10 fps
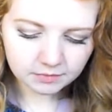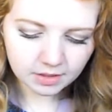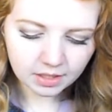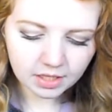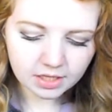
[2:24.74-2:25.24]

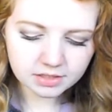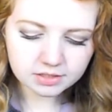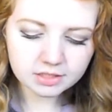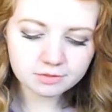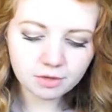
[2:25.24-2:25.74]

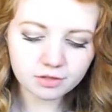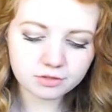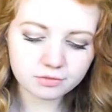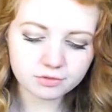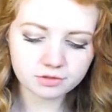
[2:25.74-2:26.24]
these
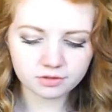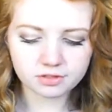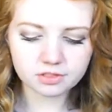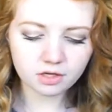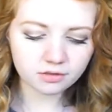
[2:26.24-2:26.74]
molecules are
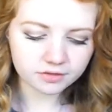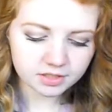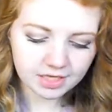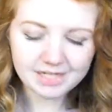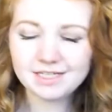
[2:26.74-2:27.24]
dissolved
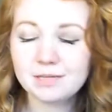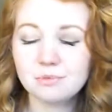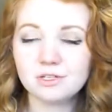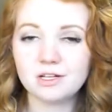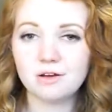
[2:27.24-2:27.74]
in
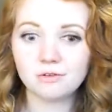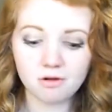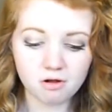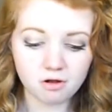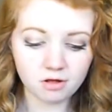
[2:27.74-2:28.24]
98%
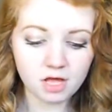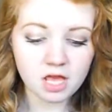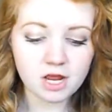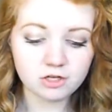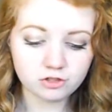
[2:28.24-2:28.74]
alcohol
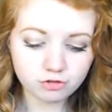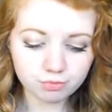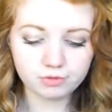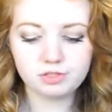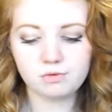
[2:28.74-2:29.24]
and
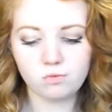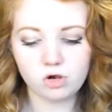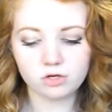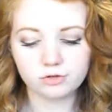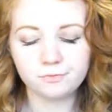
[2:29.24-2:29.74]
2%
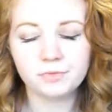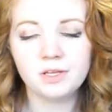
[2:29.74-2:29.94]
water.